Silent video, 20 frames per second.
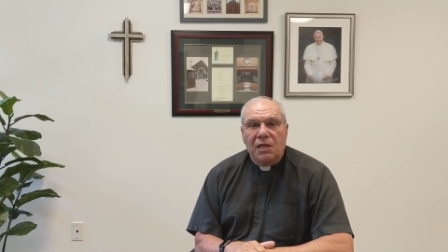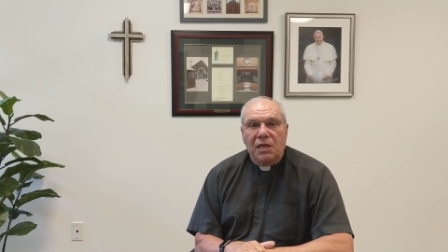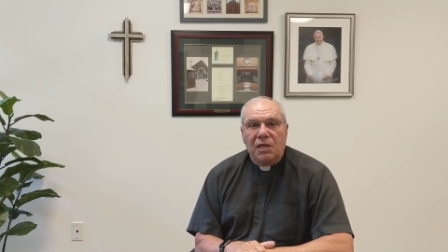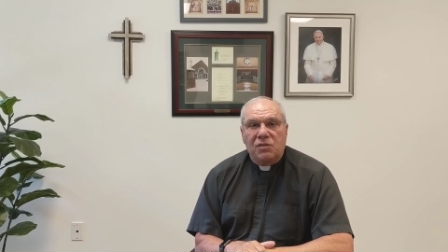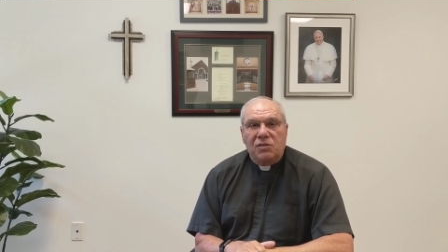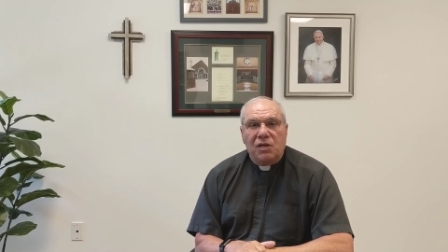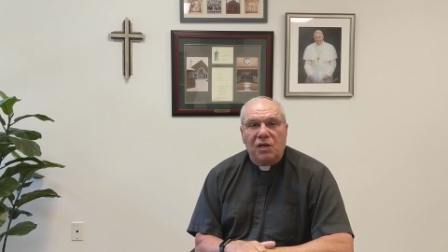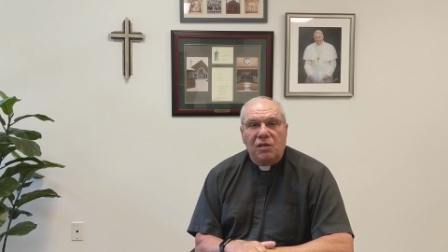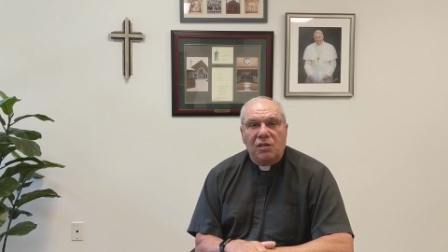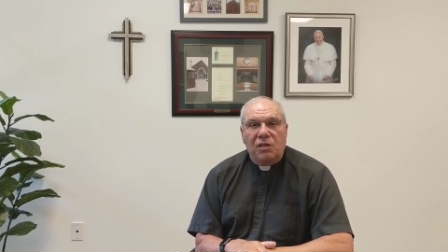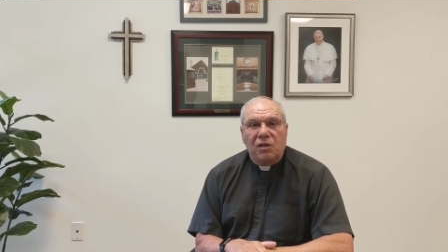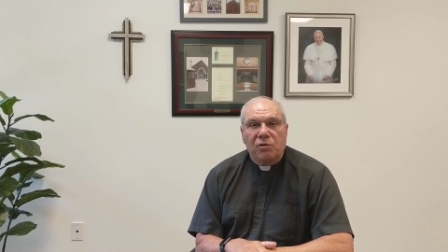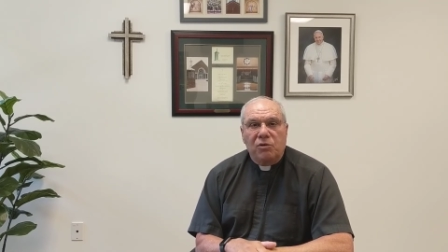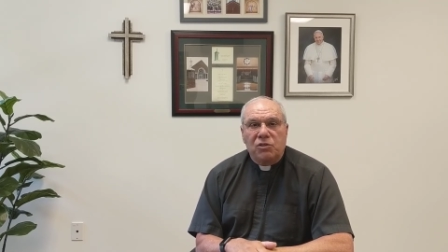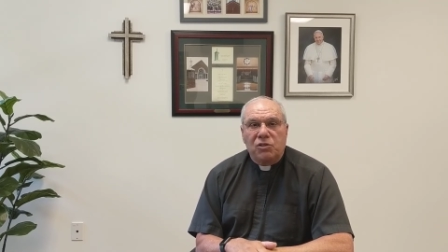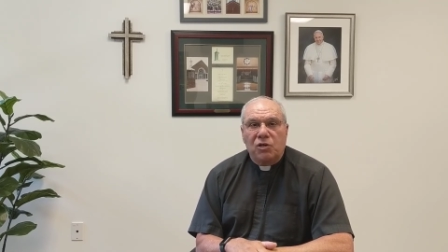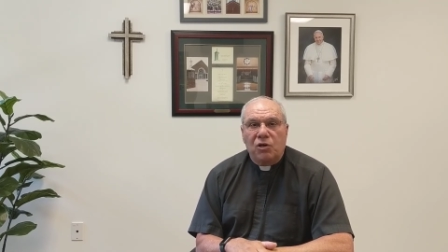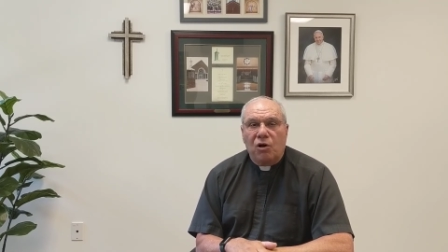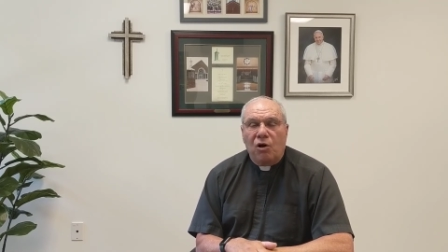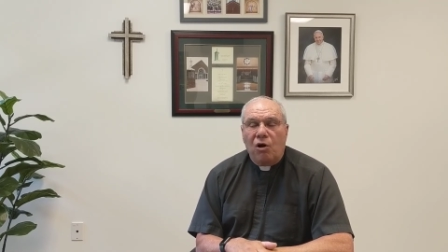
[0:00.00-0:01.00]
he said there
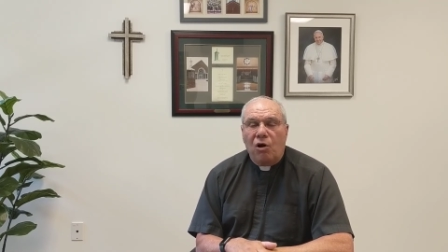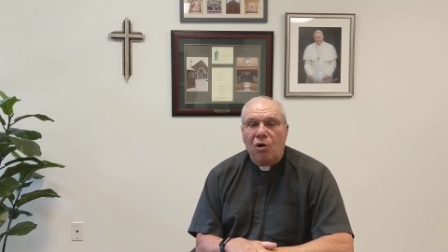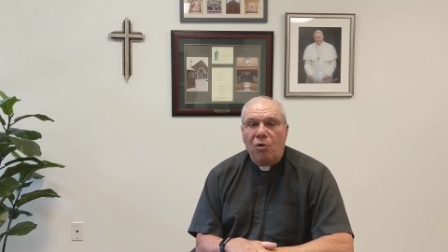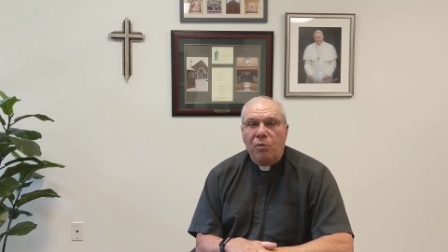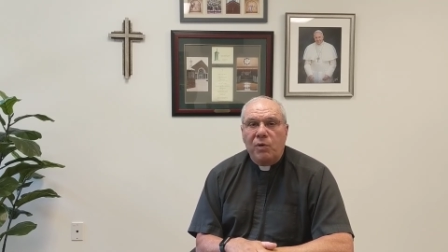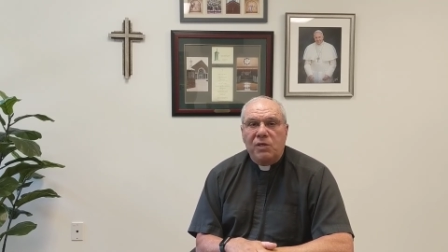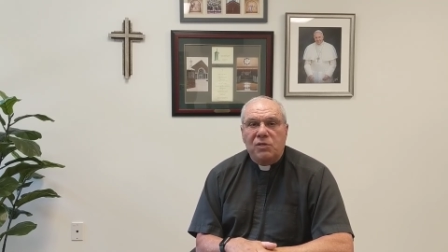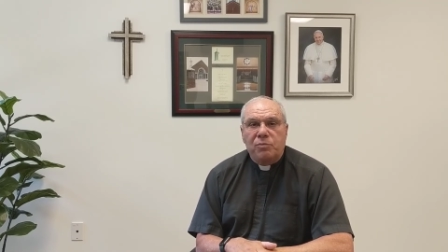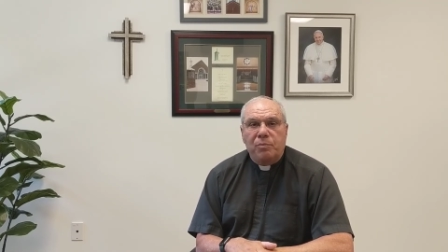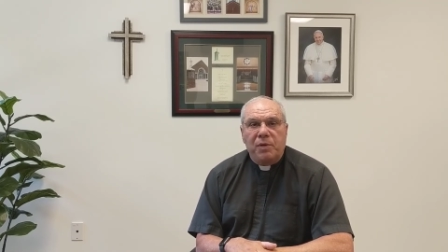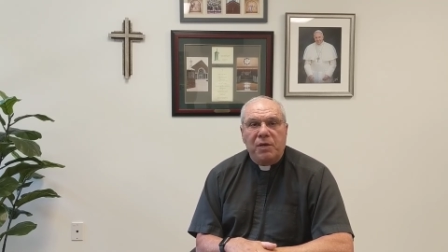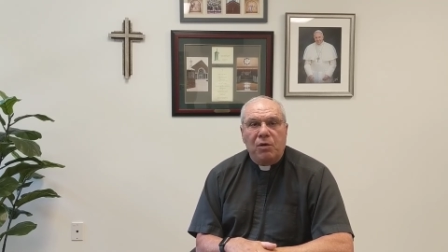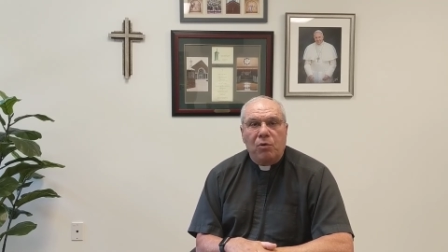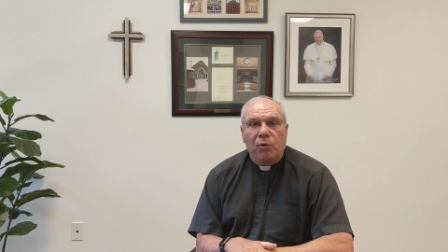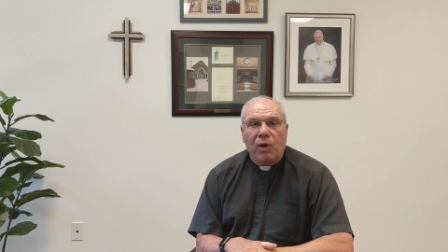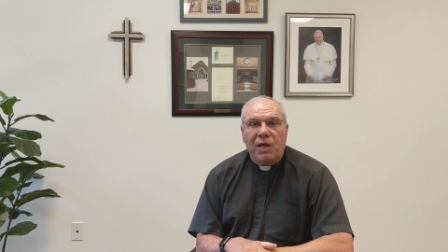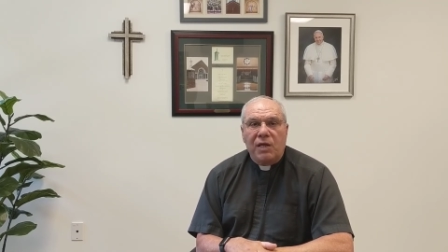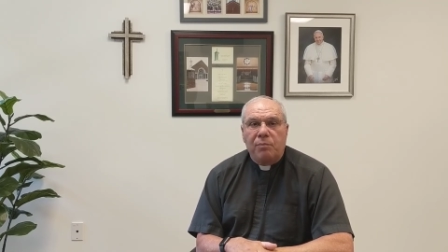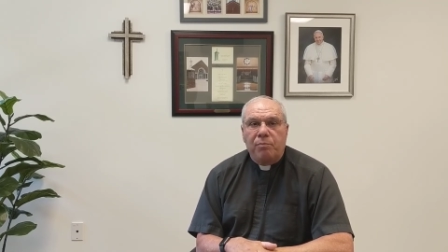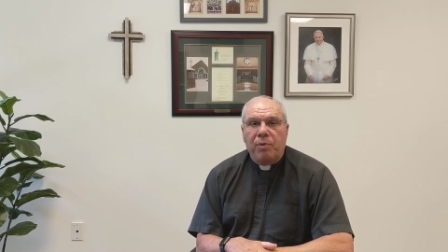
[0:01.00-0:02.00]
should always be
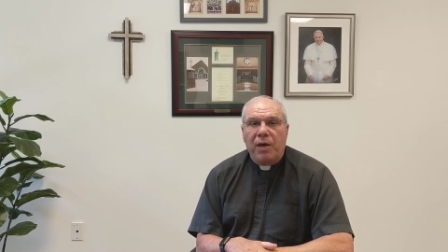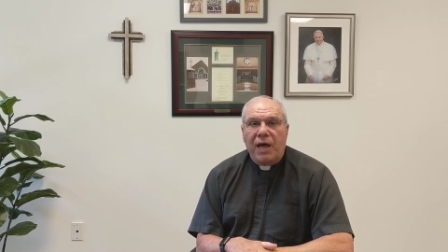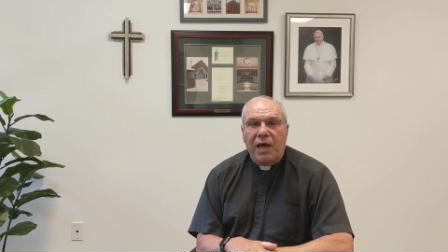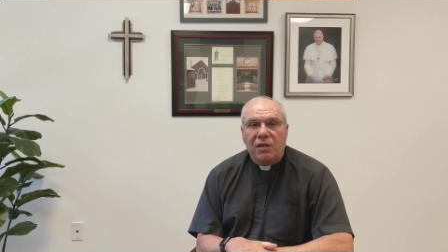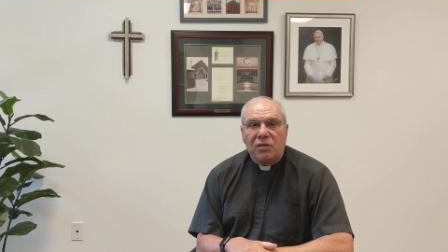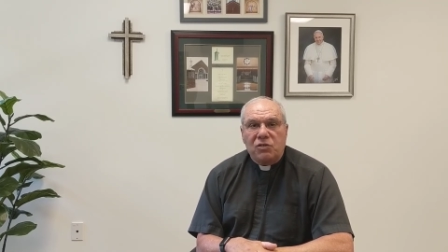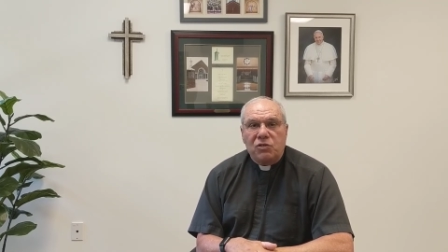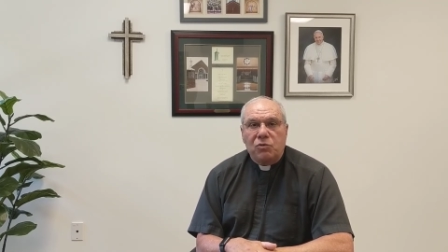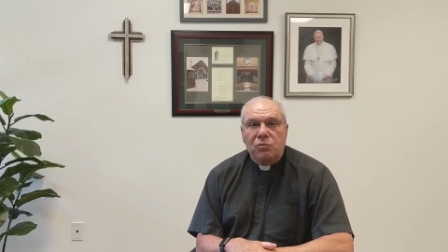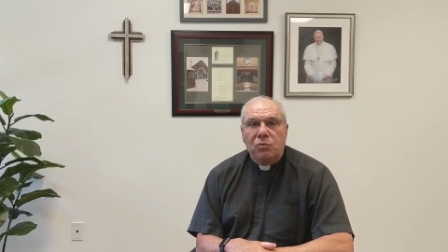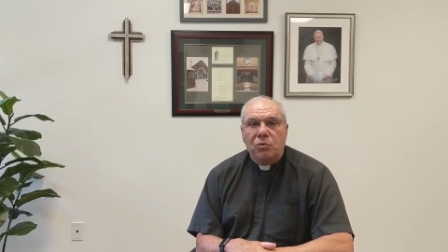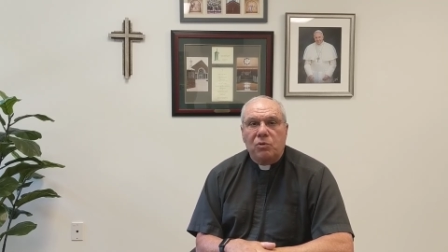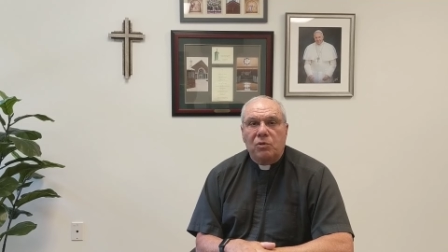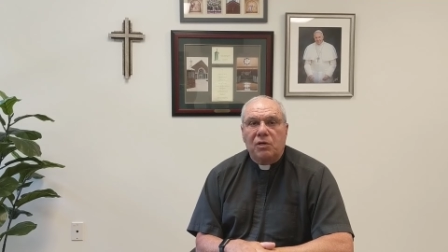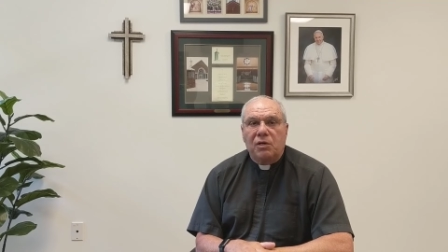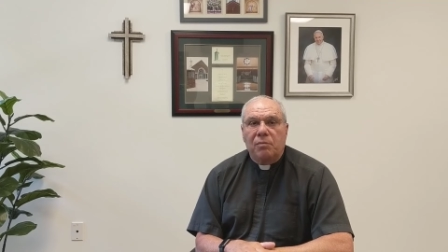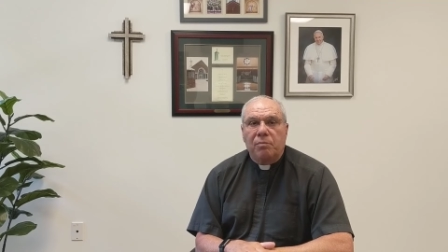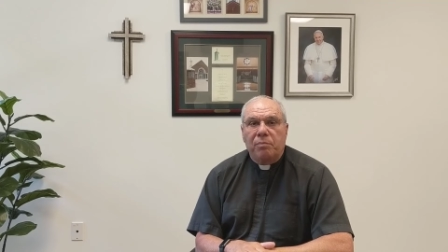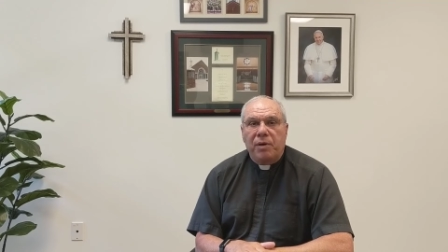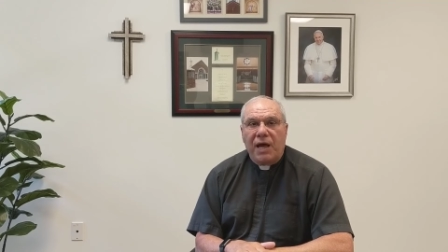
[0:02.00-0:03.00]
great
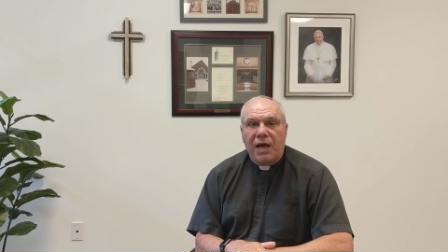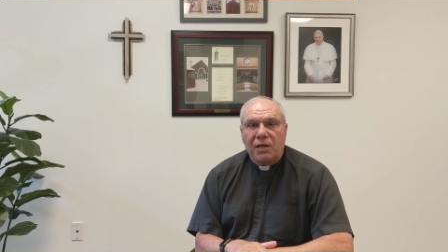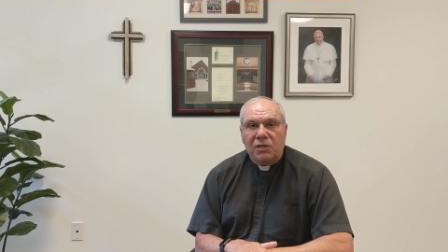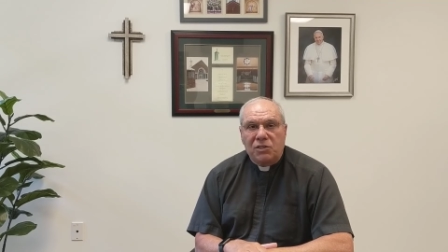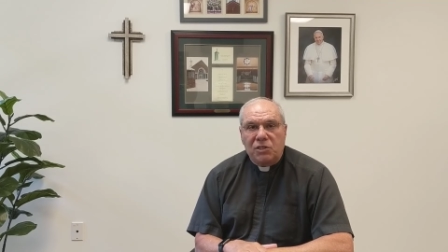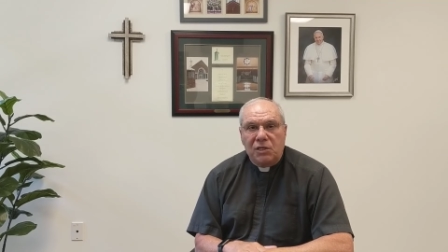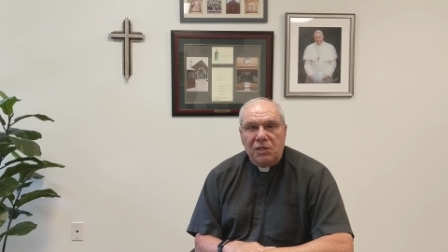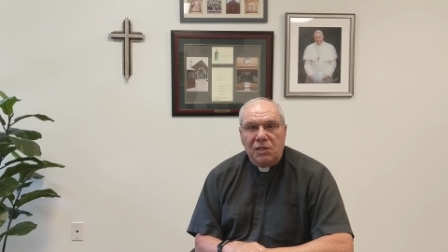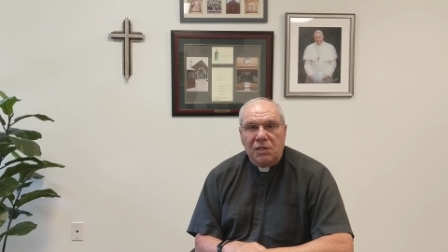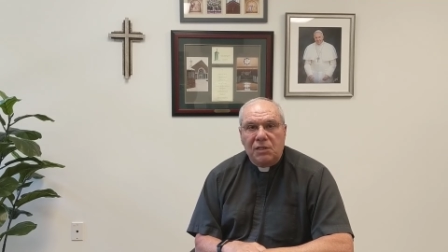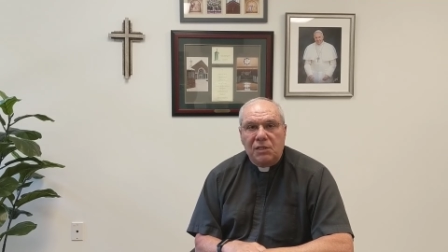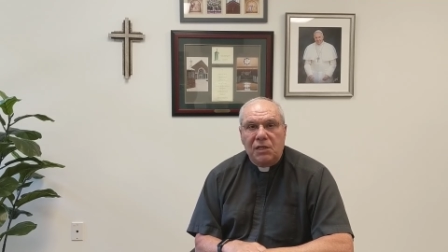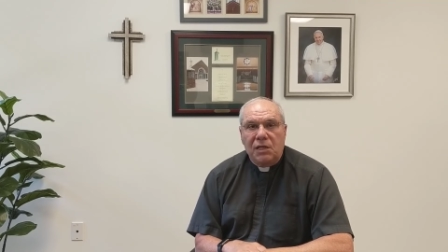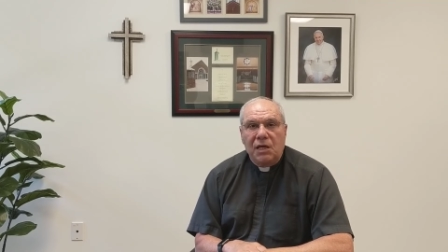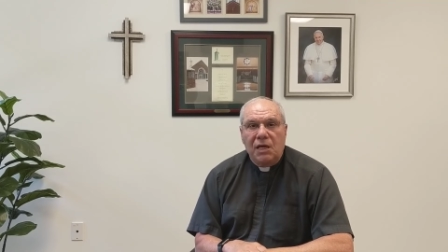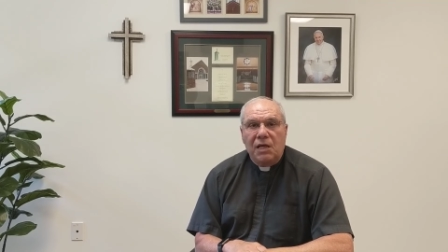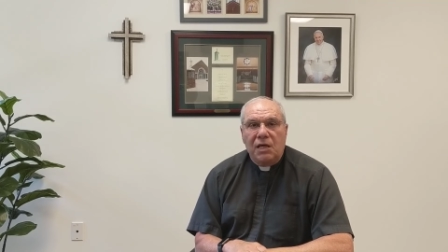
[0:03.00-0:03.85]
pastoral compassion,